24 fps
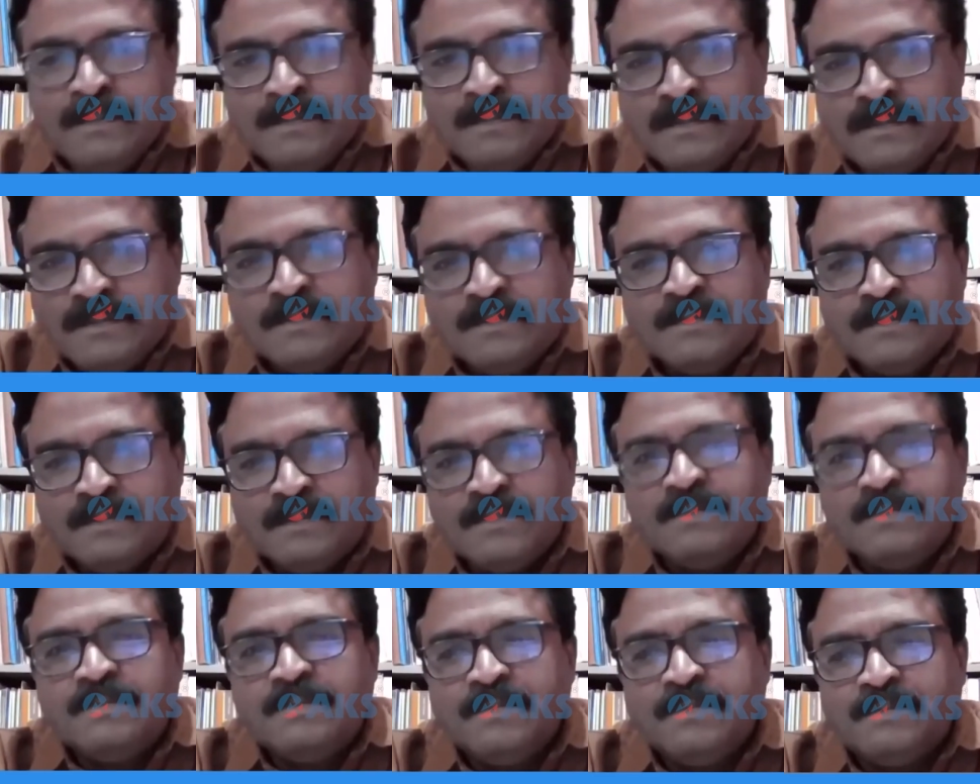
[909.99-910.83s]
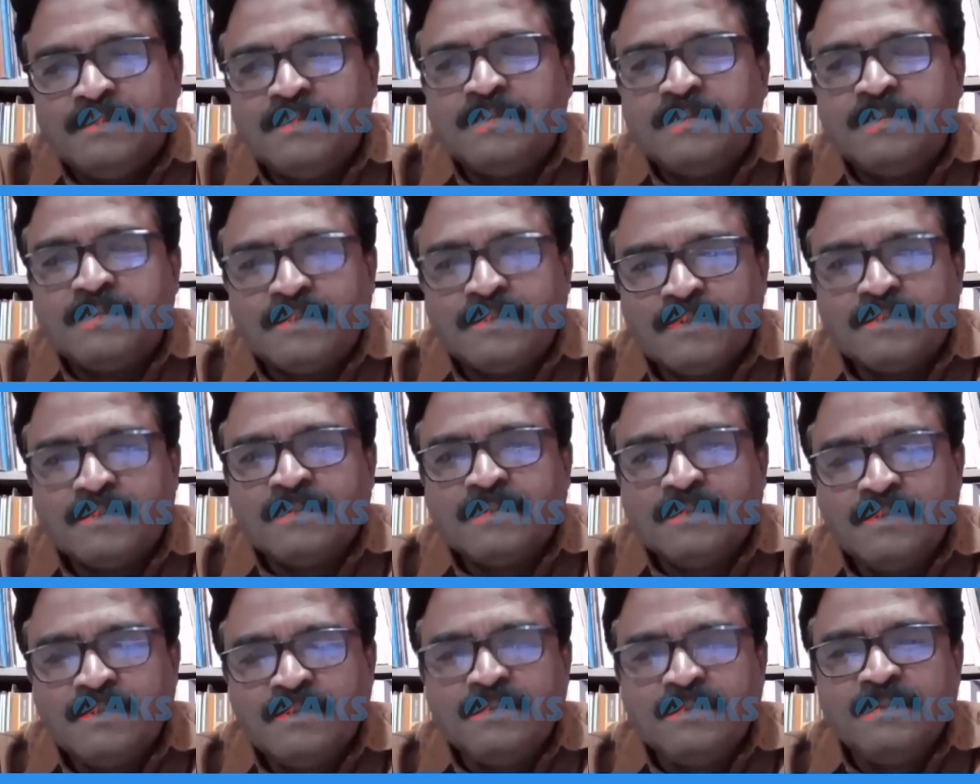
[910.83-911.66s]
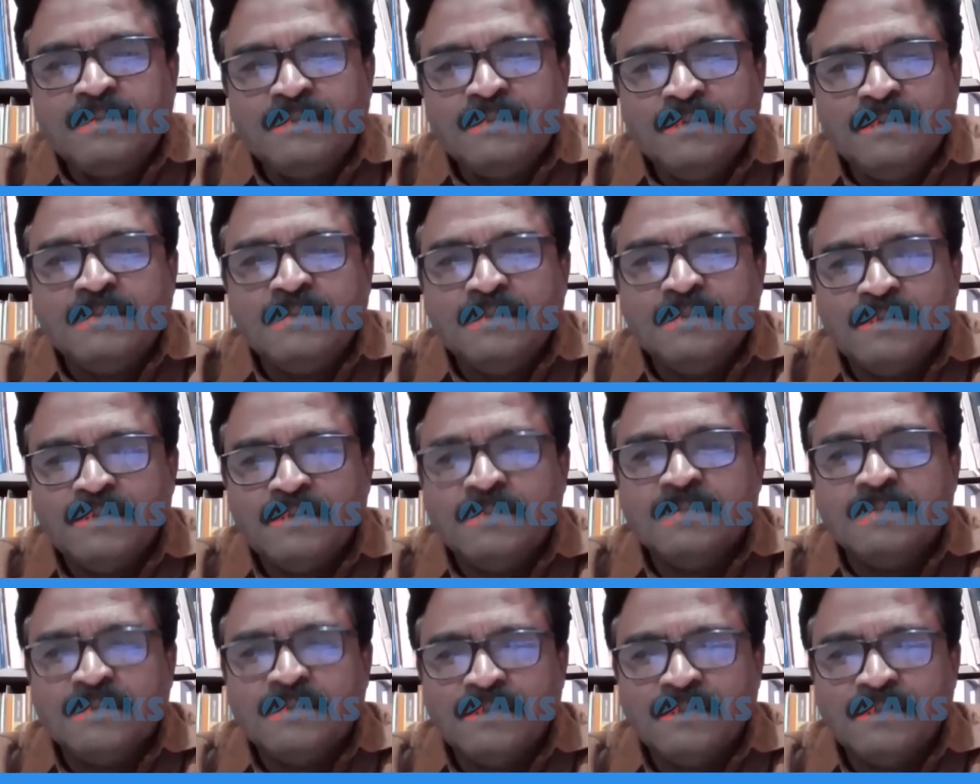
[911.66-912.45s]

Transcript: it is chess books, chess softwares,